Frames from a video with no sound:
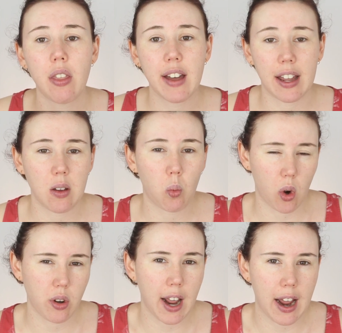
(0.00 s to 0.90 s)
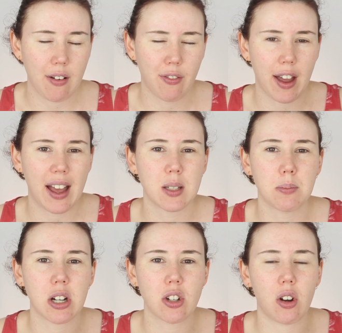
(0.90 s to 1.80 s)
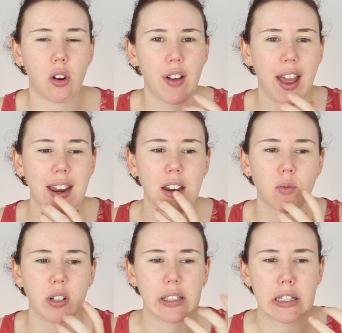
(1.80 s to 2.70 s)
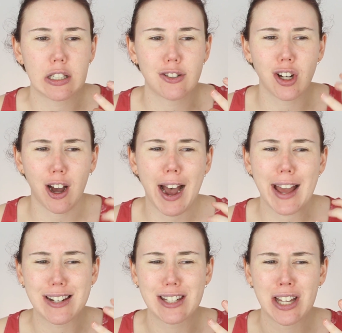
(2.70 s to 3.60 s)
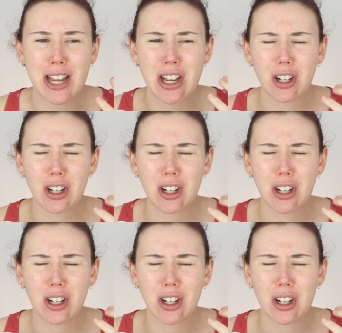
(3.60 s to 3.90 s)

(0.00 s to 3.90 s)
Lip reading: that it won't have as much of a really tight,